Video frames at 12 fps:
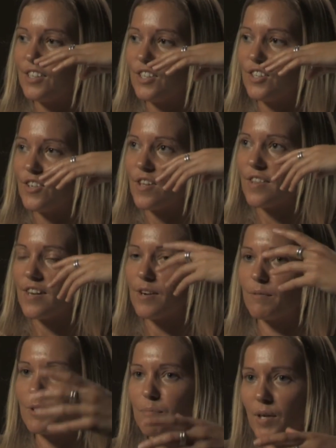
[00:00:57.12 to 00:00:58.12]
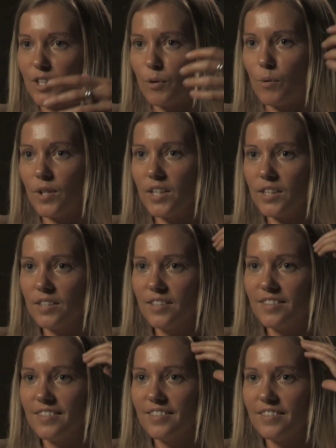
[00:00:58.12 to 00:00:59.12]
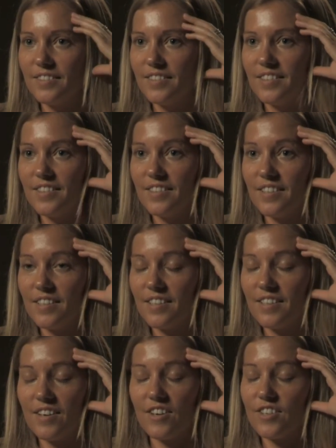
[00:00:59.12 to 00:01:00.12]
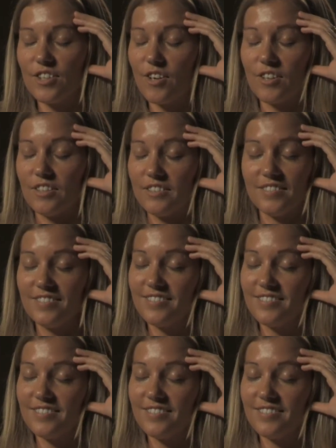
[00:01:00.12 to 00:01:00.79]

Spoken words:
you know, that it was my calling. I don't know.